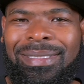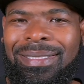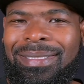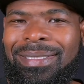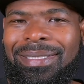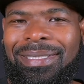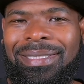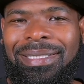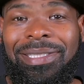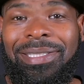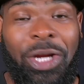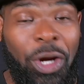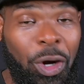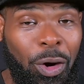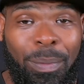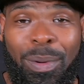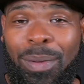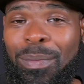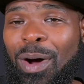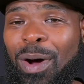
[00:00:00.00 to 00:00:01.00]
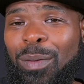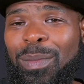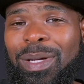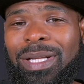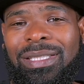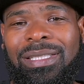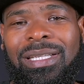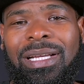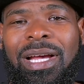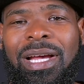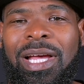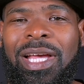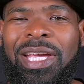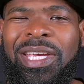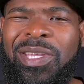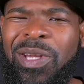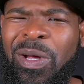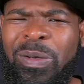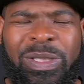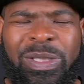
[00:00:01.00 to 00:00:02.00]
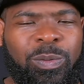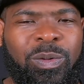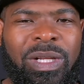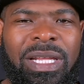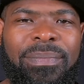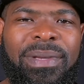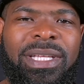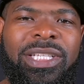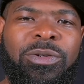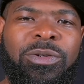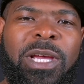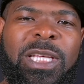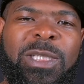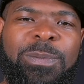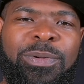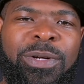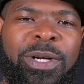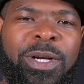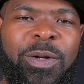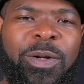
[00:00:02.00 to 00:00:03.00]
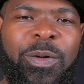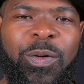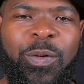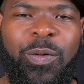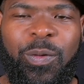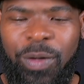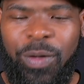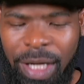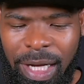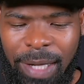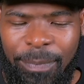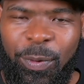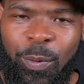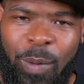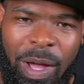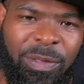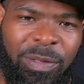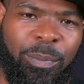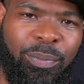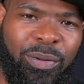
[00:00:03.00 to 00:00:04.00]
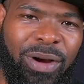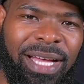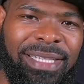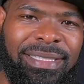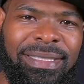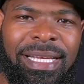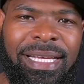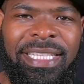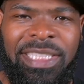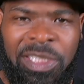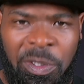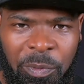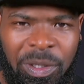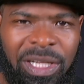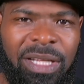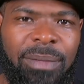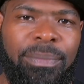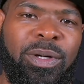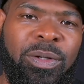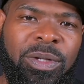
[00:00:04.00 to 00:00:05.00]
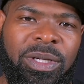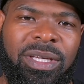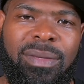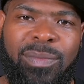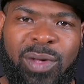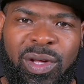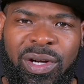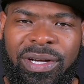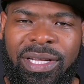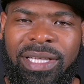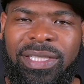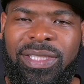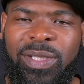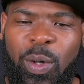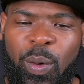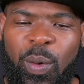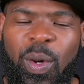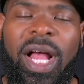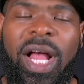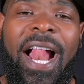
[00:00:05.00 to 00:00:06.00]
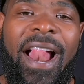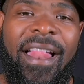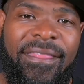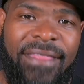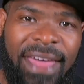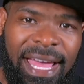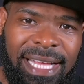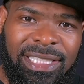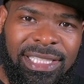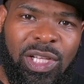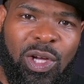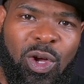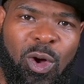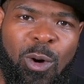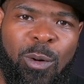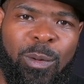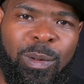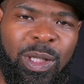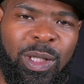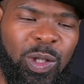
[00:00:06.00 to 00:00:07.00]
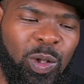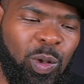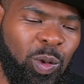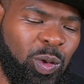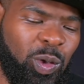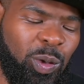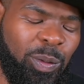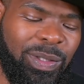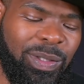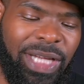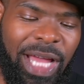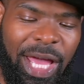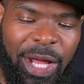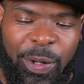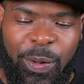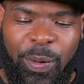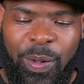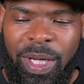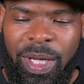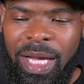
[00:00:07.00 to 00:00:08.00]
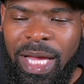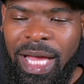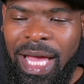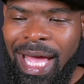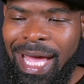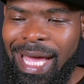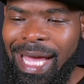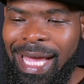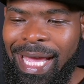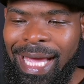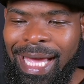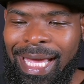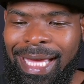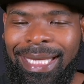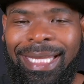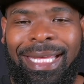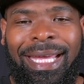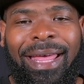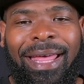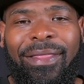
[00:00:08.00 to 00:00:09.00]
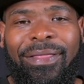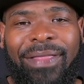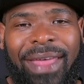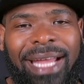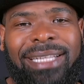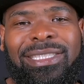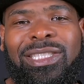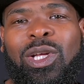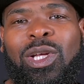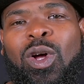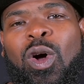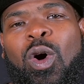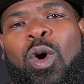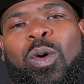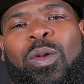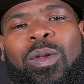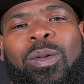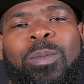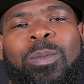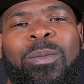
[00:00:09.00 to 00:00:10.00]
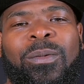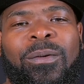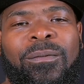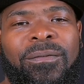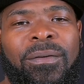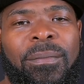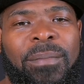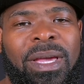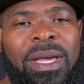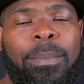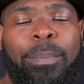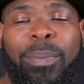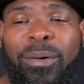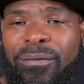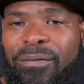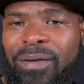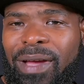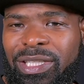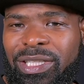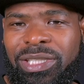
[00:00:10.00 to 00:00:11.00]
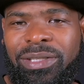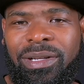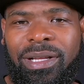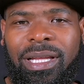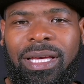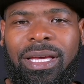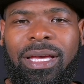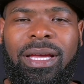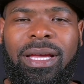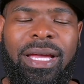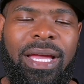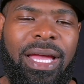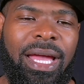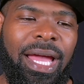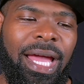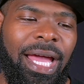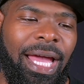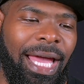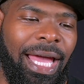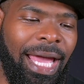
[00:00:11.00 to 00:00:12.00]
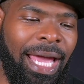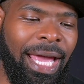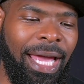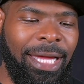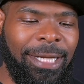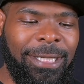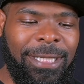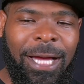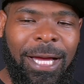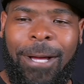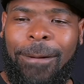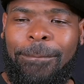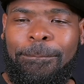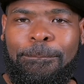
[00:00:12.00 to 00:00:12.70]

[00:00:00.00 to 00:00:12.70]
the terrible moments, just really be transparent throughout the process and really build a community. So that's the goal with the YouTube channel. And that's the goal for me professionally. And